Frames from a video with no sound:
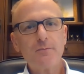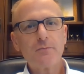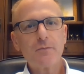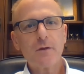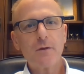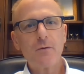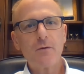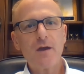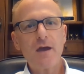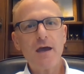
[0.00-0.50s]

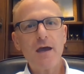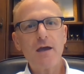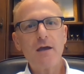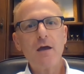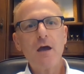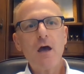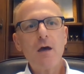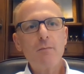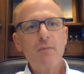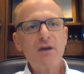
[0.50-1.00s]
okay?
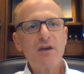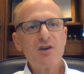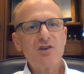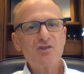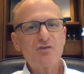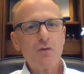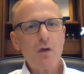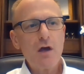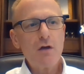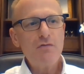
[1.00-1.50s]
Because
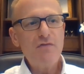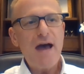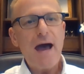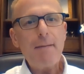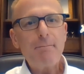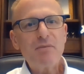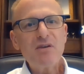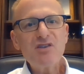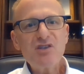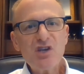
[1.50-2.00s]
that
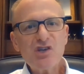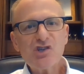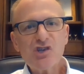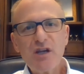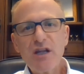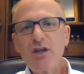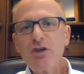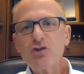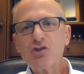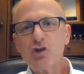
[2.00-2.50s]
positioning
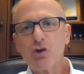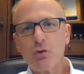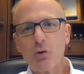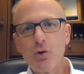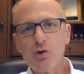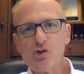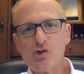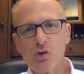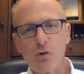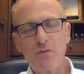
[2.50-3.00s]
is
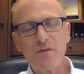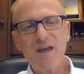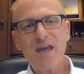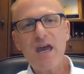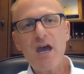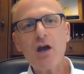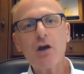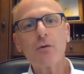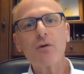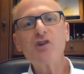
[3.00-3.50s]
crucial. And the
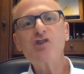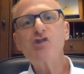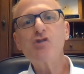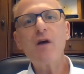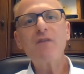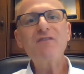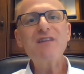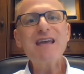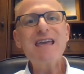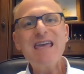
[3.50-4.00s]
kicker is you have
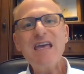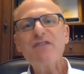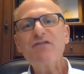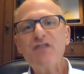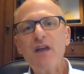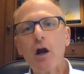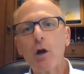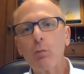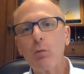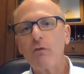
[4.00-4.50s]
to get
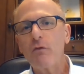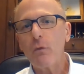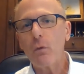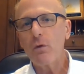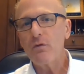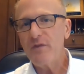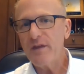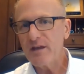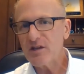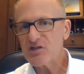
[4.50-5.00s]
there before
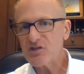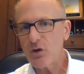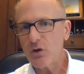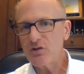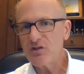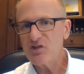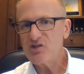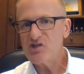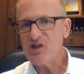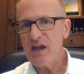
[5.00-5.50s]
things start to
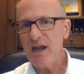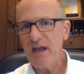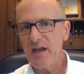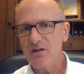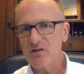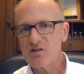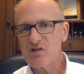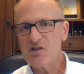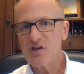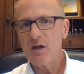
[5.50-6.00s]

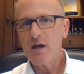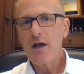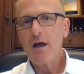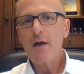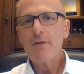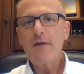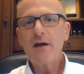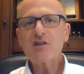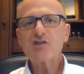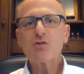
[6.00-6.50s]
change.
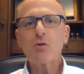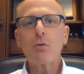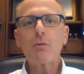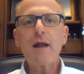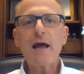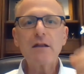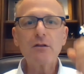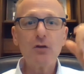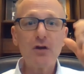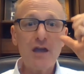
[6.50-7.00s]
That's where when I
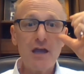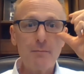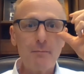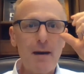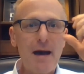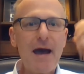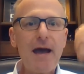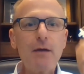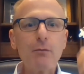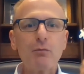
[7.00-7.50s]
look at
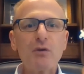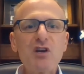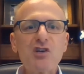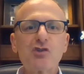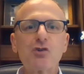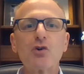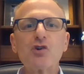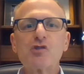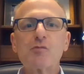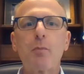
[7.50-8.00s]
my
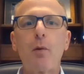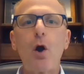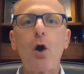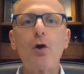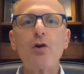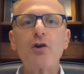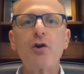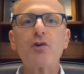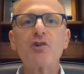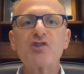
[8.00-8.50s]
research
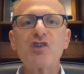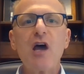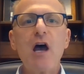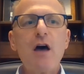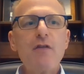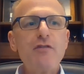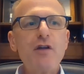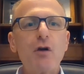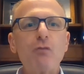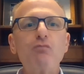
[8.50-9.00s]
partners,
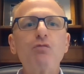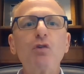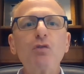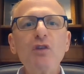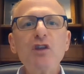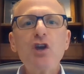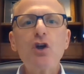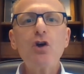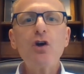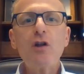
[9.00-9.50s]
they're really
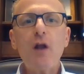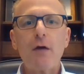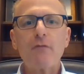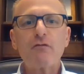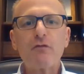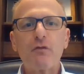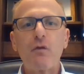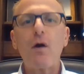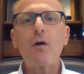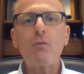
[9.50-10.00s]
good on
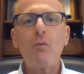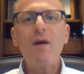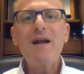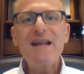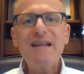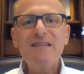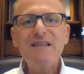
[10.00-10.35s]
front running the